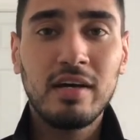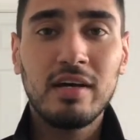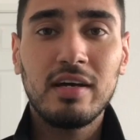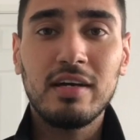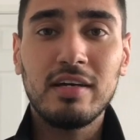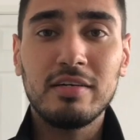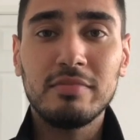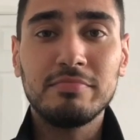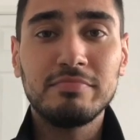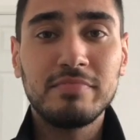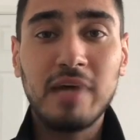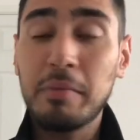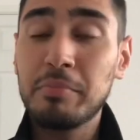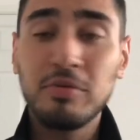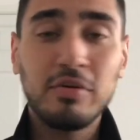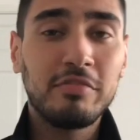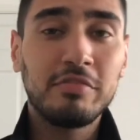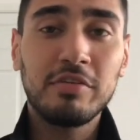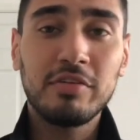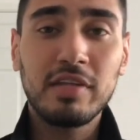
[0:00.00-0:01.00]
I'm
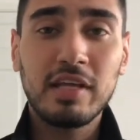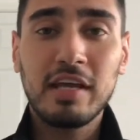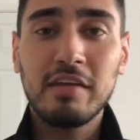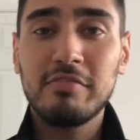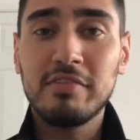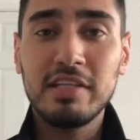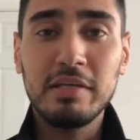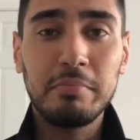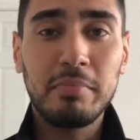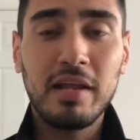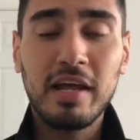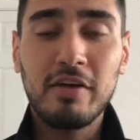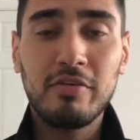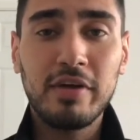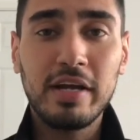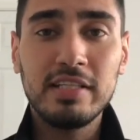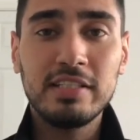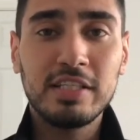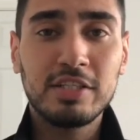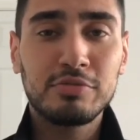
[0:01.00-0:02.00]
not even going to give any player
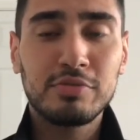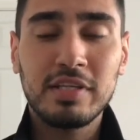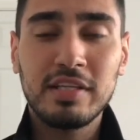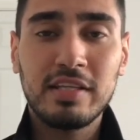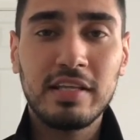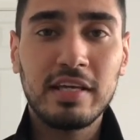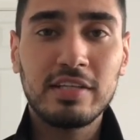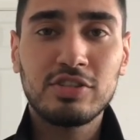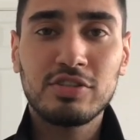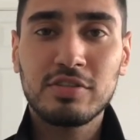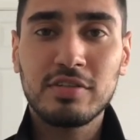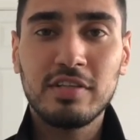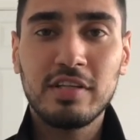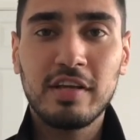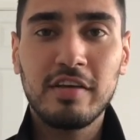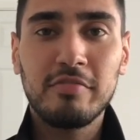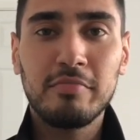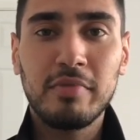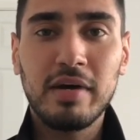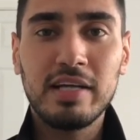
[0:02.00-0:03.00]
ratings or anything, just going to
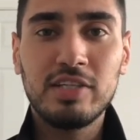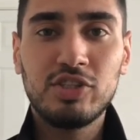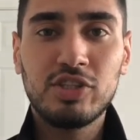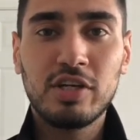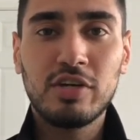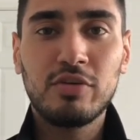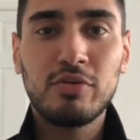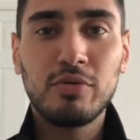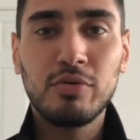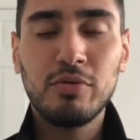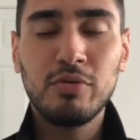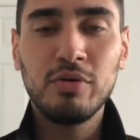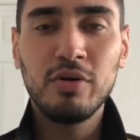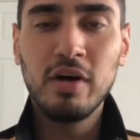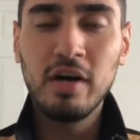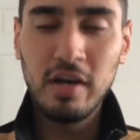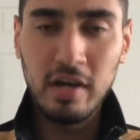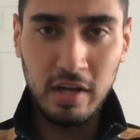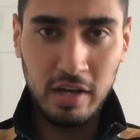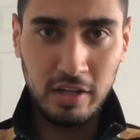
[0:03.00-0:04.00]
give my general
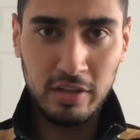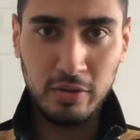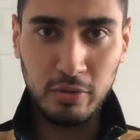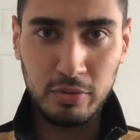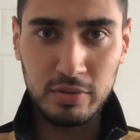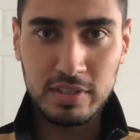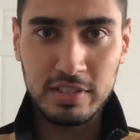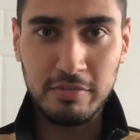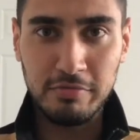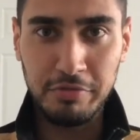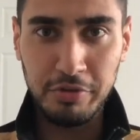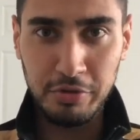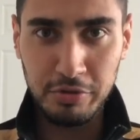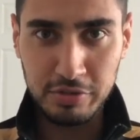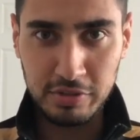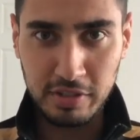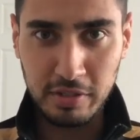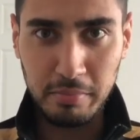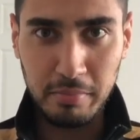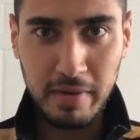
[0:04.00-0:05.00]
thoughts and
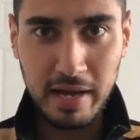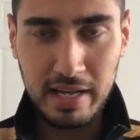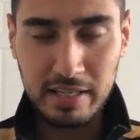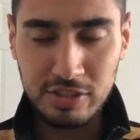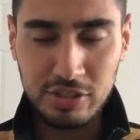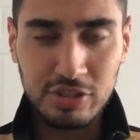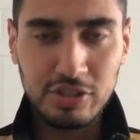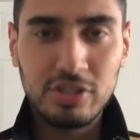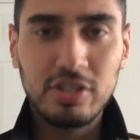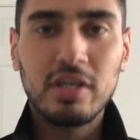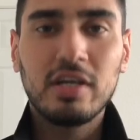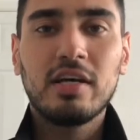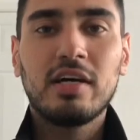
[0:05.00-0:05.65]
views on the match.